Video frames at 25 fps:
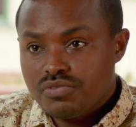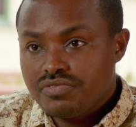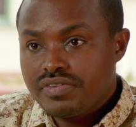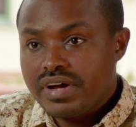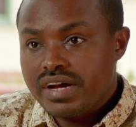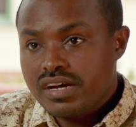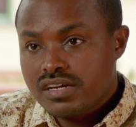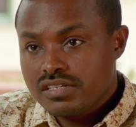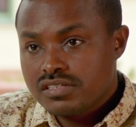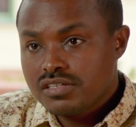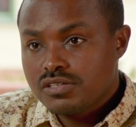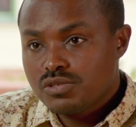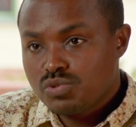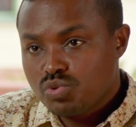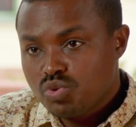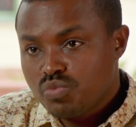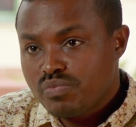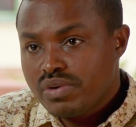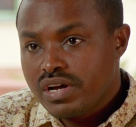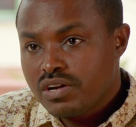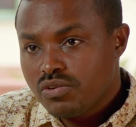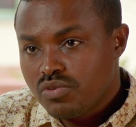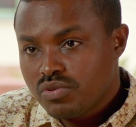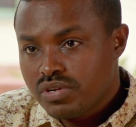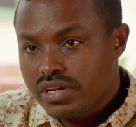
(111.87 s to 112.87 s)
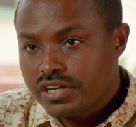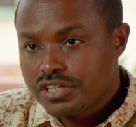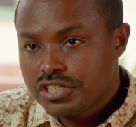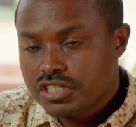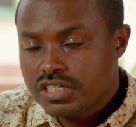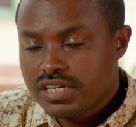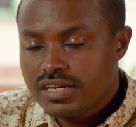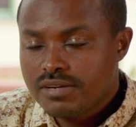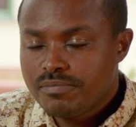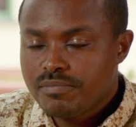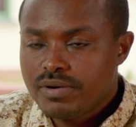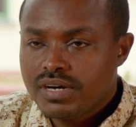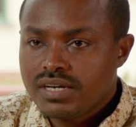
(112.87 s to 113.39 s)
of access to Mago
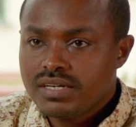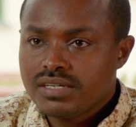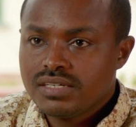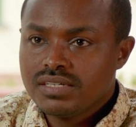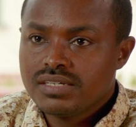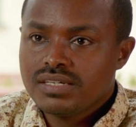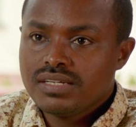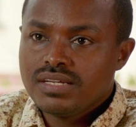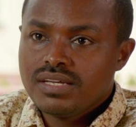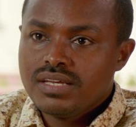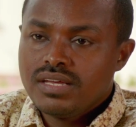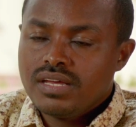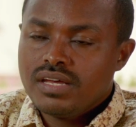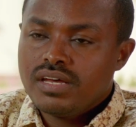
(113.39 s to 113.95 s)
National Park.